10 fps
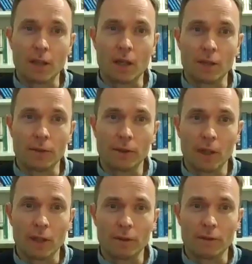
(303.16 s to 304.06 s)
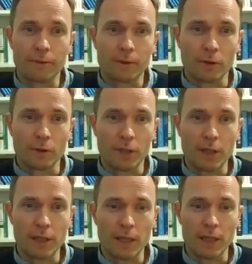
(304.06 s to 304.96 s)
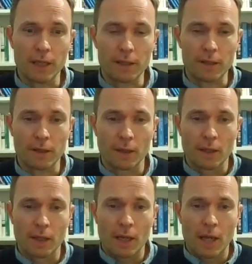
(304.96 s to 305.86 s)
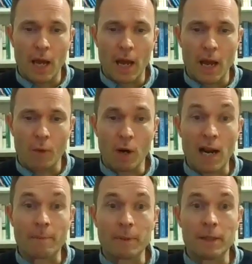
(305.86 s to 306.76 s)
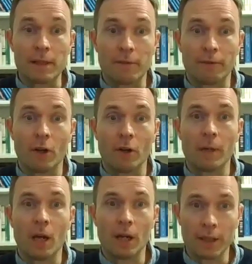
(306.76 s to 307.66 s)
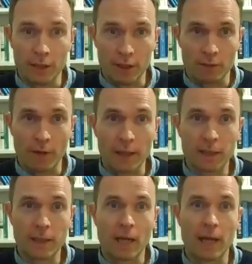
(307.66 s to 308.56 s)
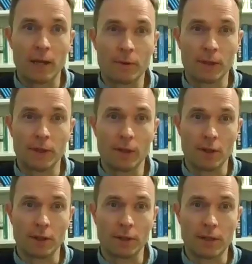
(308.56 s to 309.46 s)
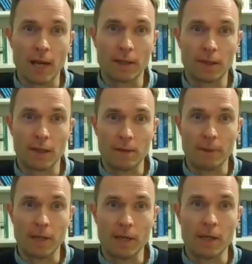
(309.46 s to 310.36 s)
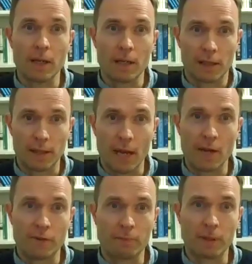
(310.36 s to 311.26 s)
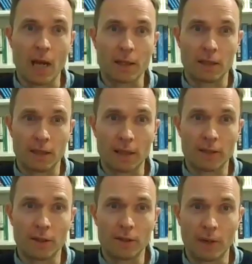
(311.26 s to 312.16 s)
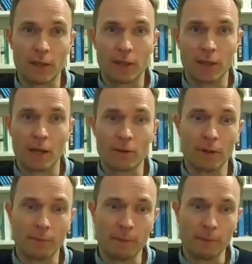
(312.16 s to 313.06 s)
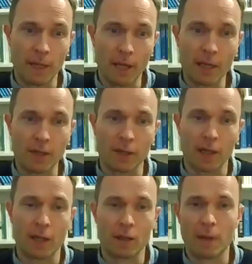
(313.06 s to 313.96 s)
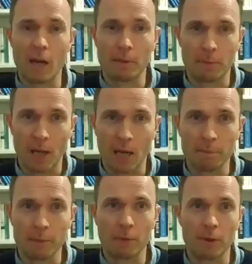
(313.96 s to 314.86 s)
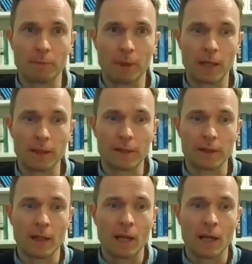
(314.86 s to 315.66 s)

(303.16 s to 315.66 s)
in a lot of countries is what happens if you fall behind in your rent, and how can your tenancy be saved and protected in that situation? How can there be mediation? How can a payment plan be put in place?